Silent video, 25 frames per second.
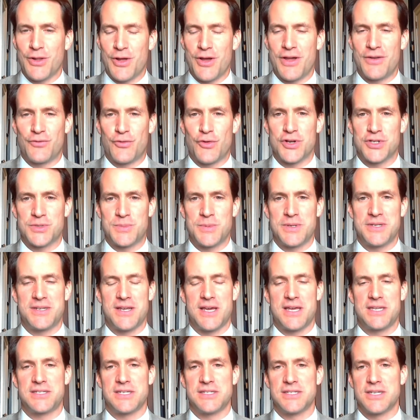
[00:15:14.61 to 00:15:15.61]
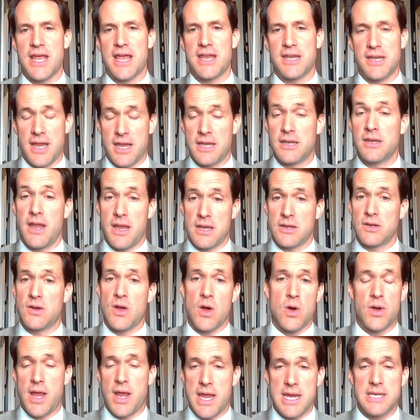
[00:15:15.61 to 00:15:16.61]
law enforcement does and
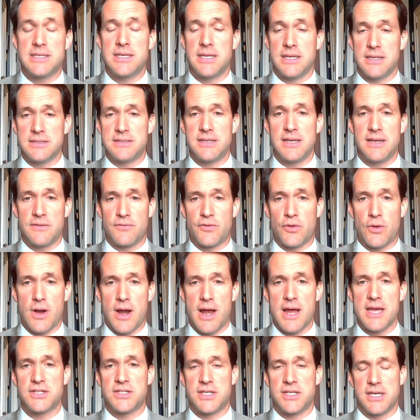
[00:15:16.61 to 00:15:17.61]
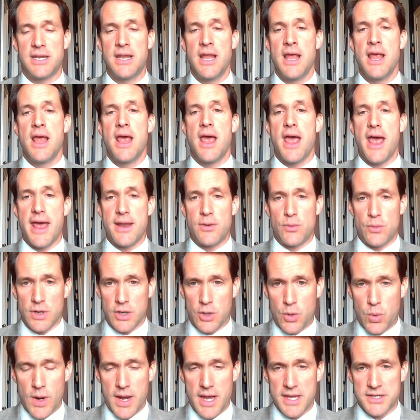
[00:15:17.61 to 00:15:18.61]
go to AT&T and Verizon and
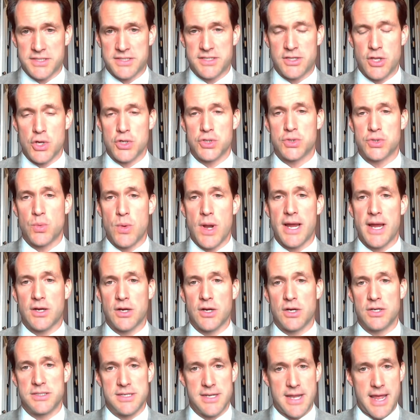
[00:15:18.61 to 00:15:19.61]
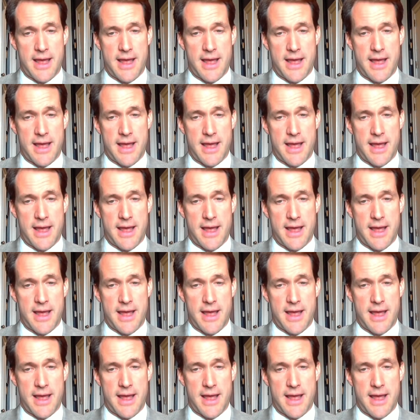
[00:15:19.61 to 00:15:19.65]
request those records.